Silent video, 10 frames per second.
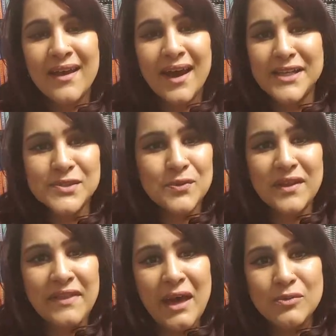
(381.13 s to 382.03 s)
I saw
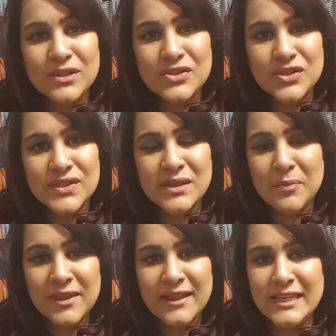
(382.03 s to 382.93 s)
that that was just
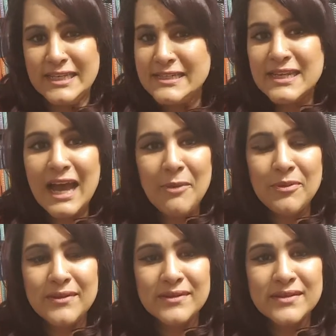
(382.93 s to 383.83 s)
something that needed to
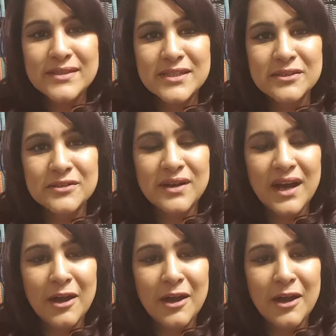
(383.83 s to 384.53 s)
happen to,